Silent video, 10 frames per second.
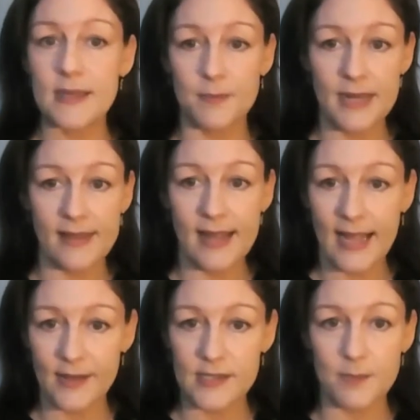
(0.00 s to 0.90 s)
somebody in the
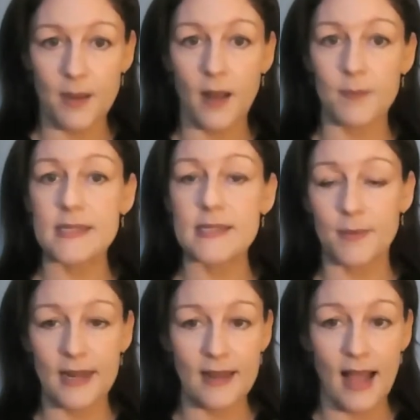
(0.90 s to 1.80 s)
accounts department,
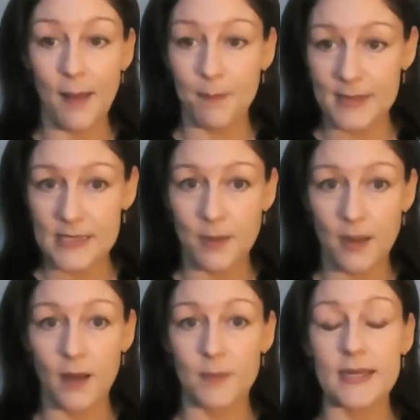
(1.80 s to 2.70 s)
somebody in the admin
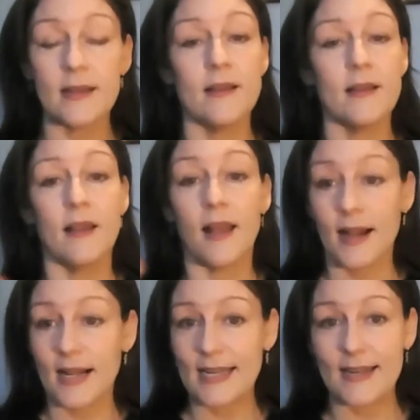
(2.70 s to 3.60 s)
department, a
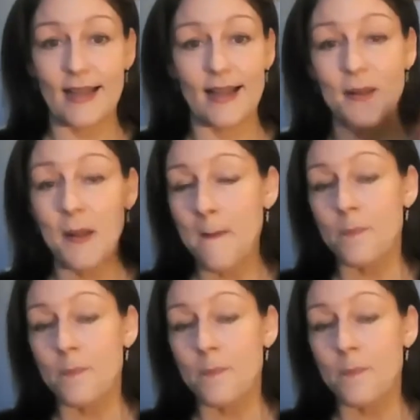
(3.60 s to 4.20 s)
cleaner.